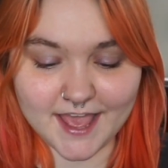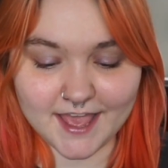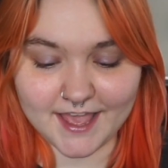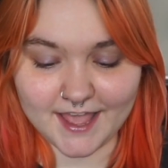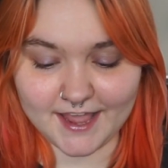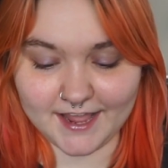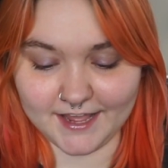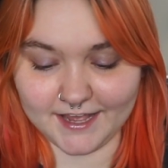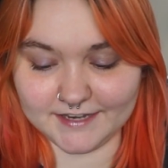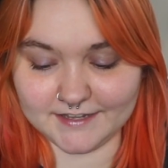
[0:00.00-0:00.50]

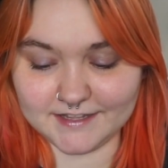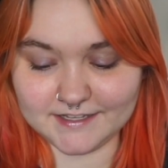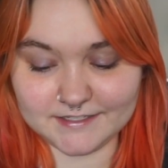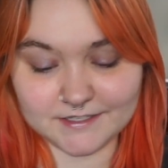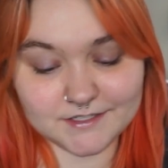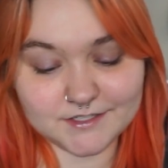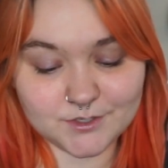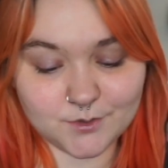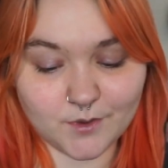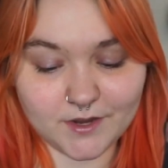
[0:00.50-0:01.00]
and this
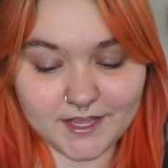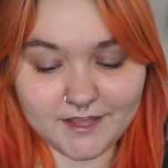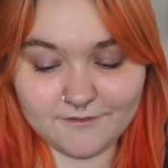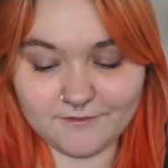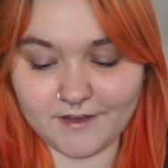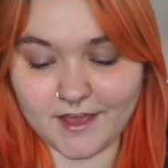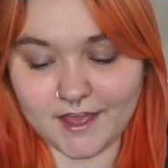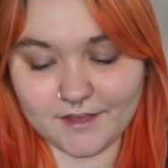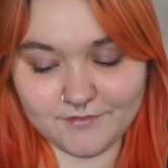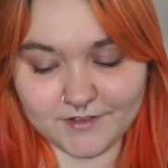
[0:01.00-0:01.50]
is
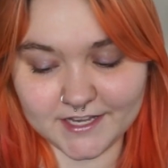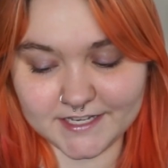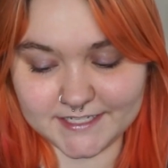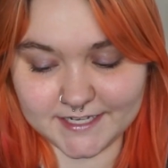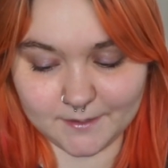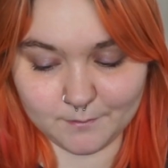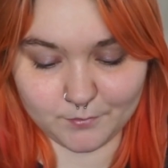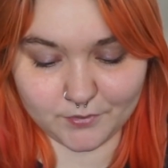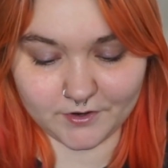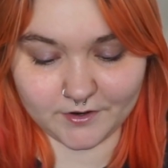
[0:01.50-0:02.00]
25
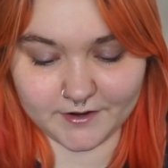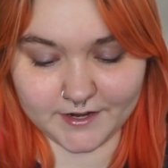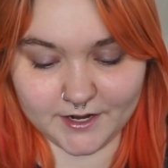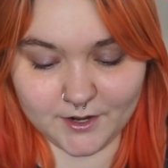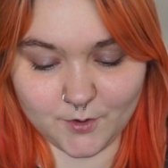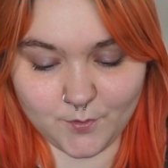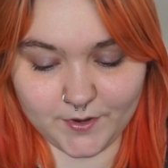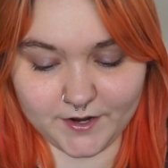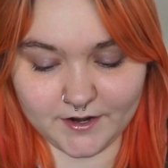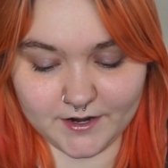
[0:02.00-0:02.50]
contemporary
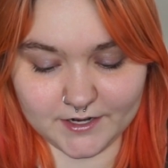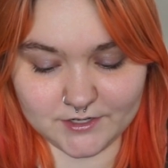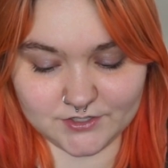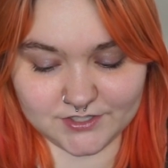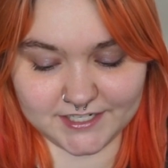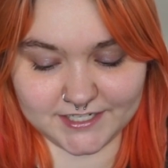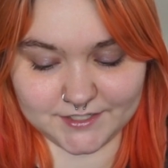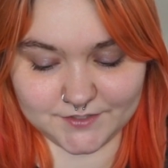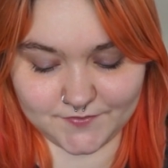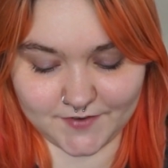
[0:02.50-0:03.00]
queer and
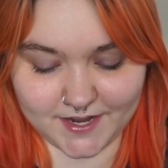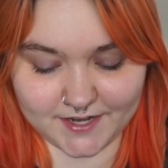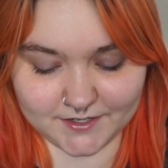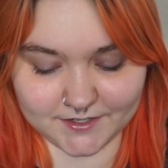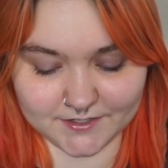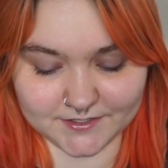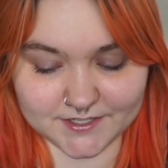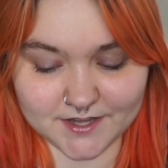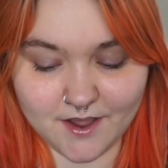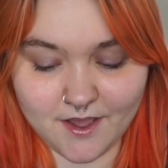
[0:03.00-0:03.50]
trans
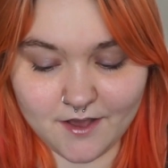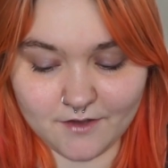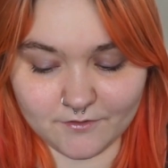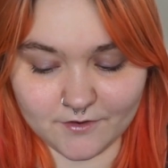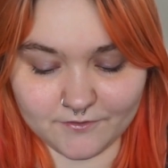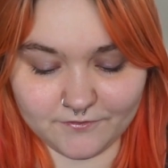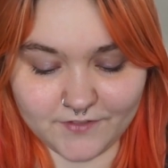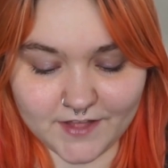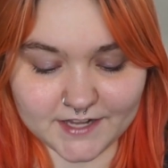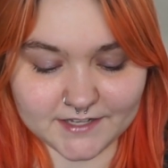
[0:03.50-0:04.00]
writers
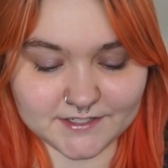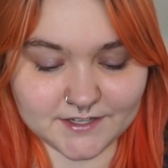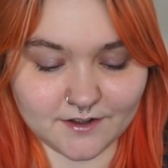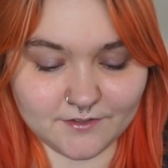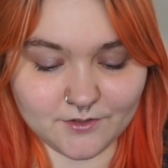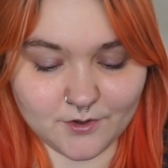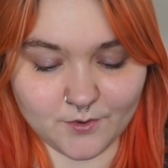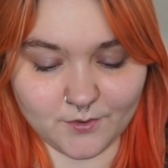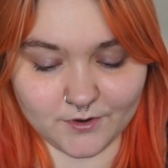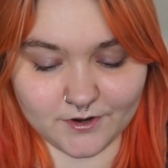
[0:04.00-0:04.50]
reflect on
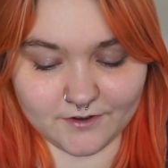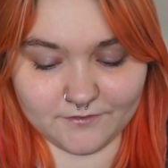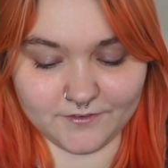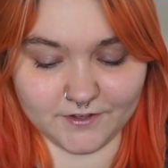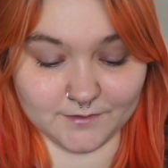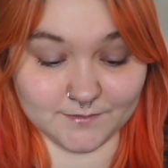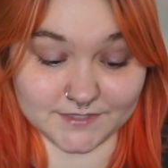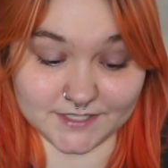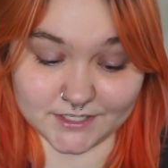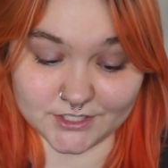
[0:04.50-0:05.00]
the horror
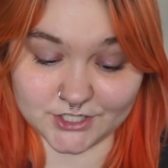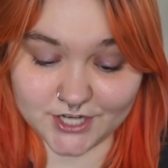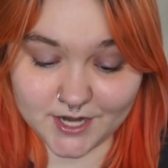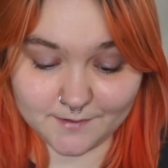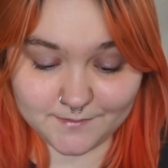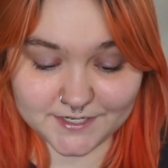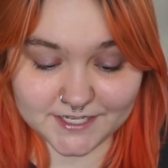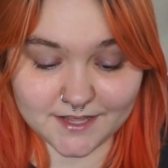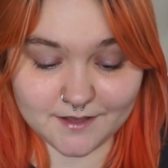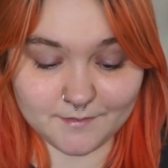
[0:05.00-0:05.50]
films that
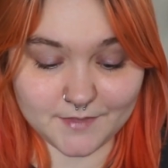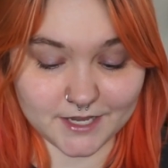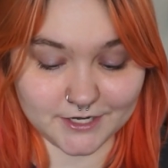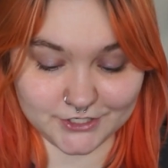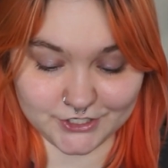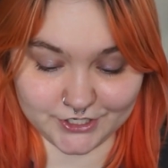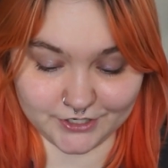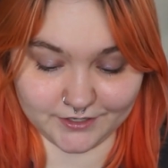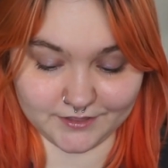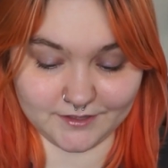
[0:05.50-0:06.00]
shaped them and
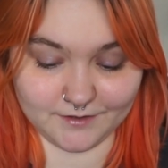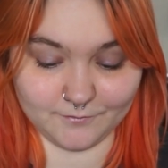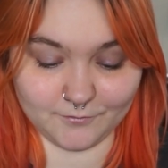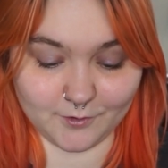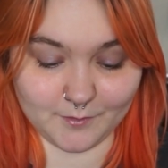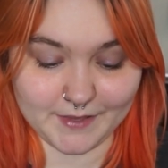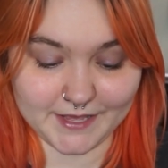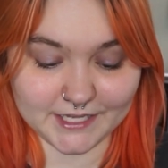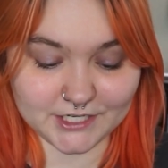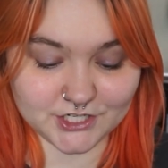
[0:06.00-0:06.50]
shook them,
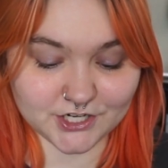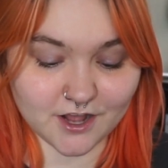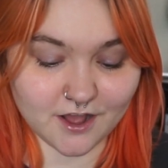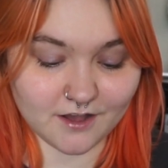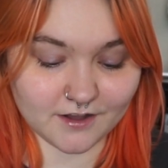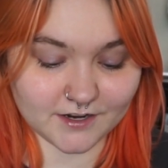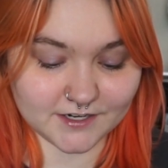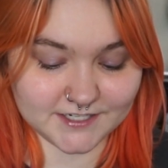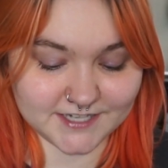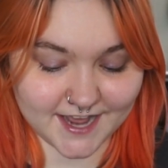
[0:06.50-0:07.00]
from
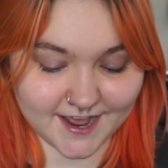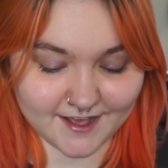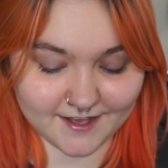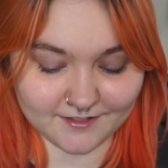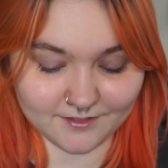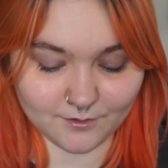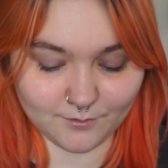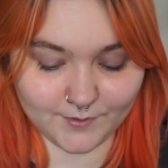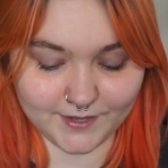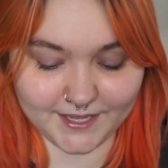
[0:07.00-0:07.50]
Hitchcock to
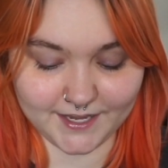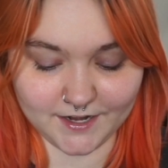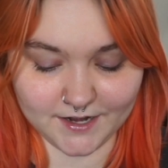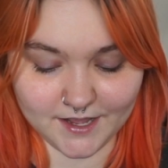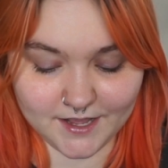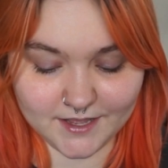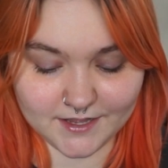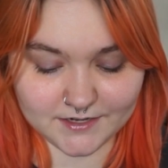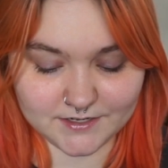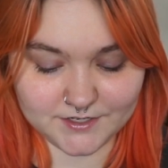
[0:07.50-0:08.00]
Halloween
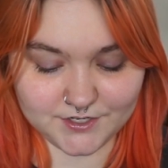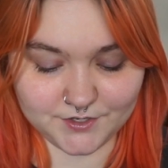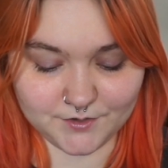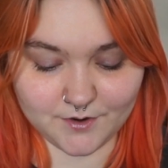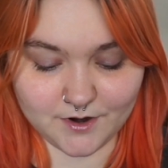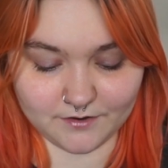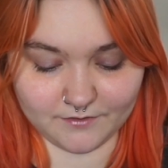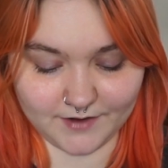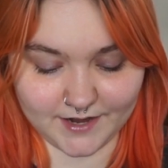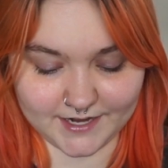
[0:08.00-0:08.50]
to
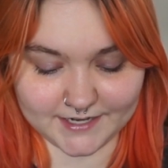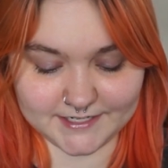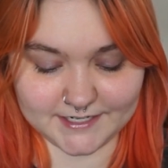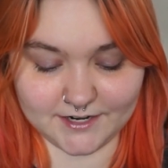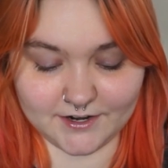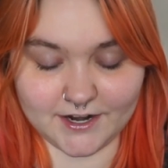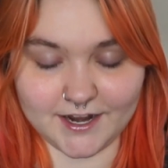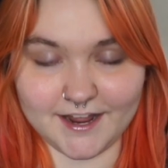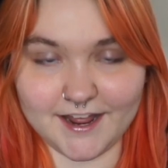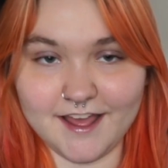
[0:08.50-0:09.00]

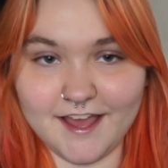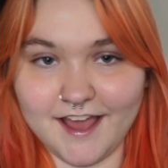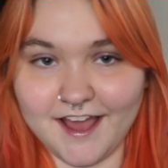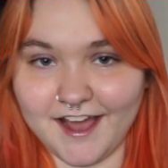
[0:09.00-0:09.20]
Hereditary.